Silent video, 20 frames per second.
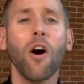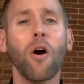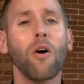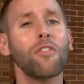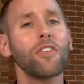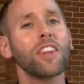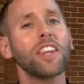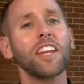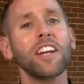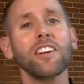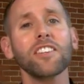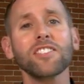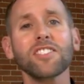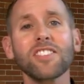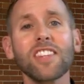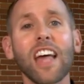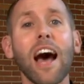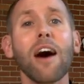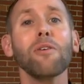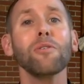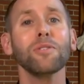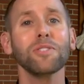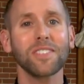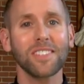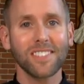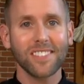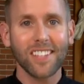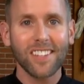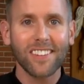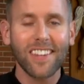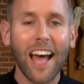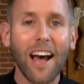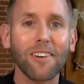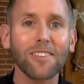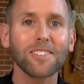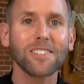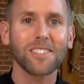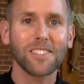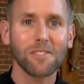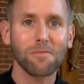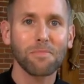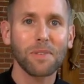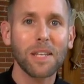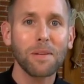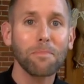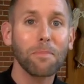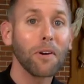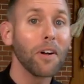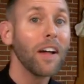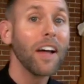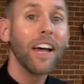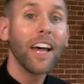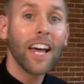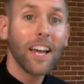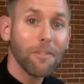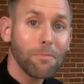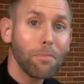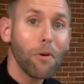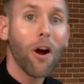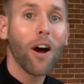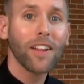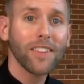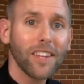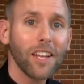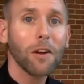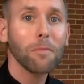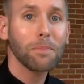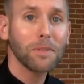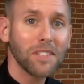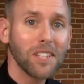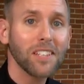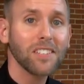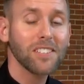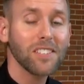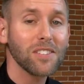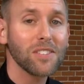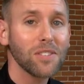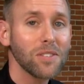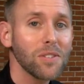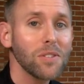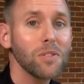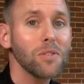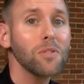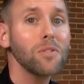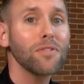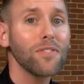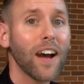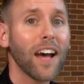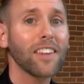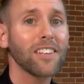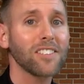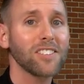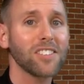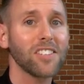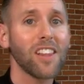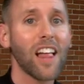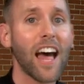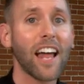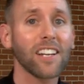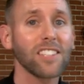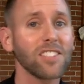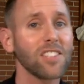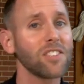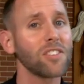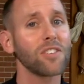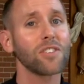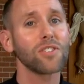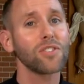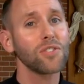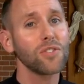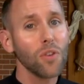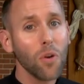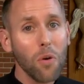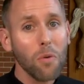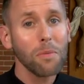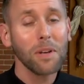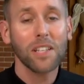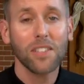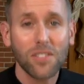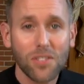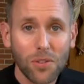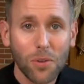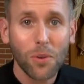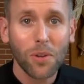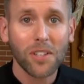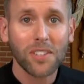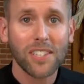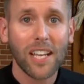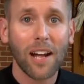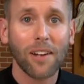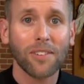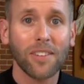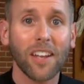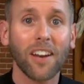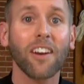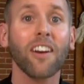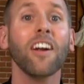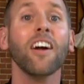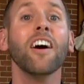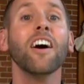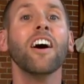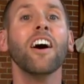Over the years, thousands and thousands of people have brought their petitions to Father Solanus, and there are so many stories out there